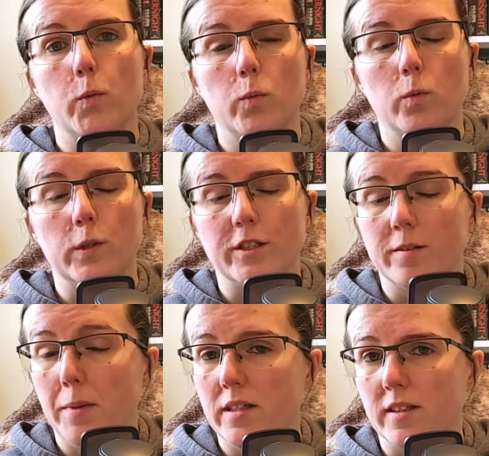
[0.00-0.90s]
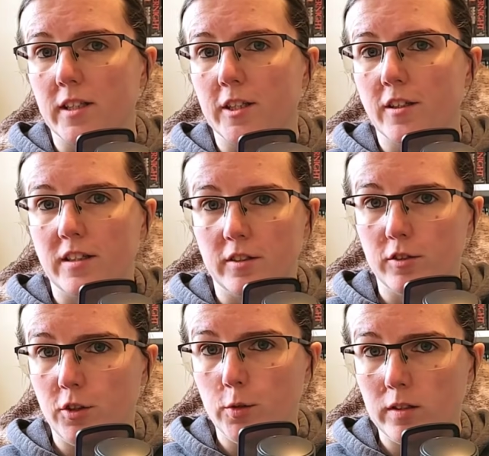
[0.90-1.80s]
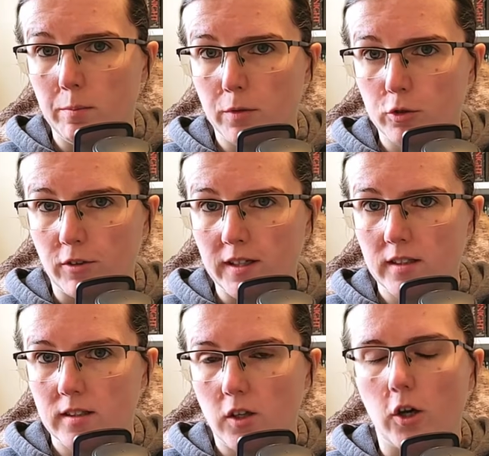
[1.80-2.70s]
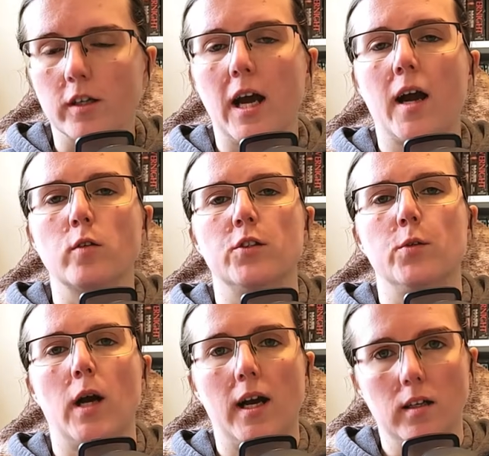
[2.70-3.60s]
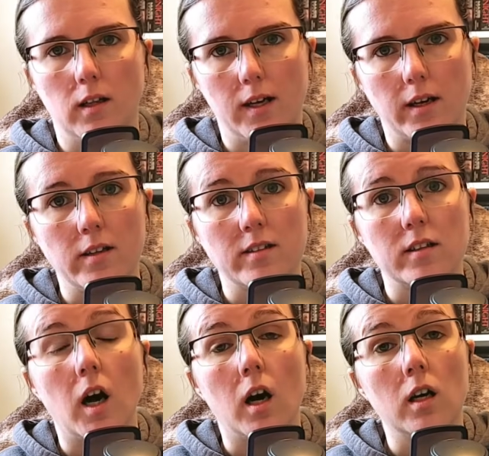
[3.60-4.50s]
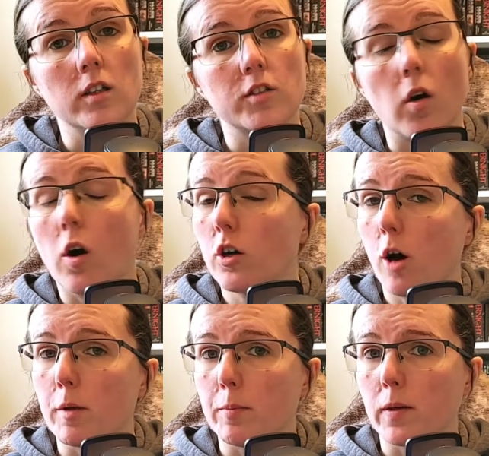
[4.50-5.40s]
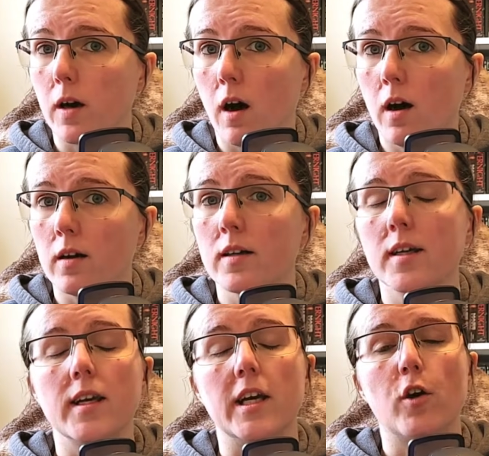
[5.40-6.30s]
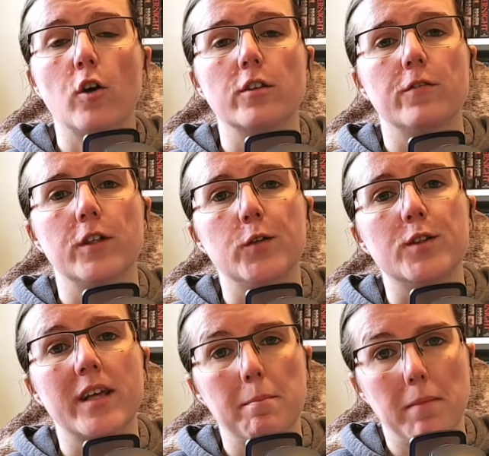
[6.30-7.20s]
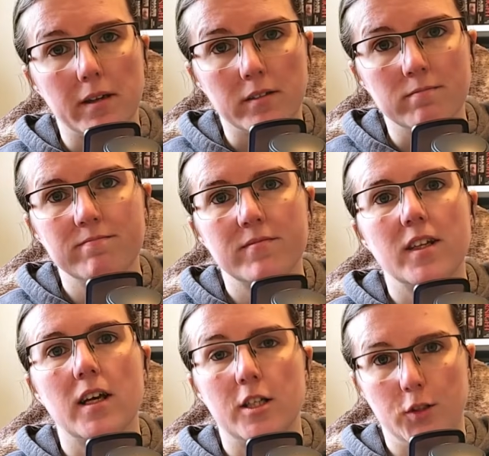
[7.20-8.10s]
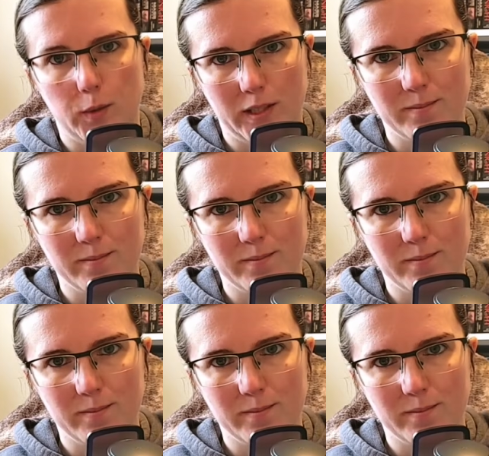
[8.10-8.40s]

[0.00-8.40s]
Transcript: which is basically learning 2 simple tricks on how to analyze art or comic book art in order for you to get better at doing it.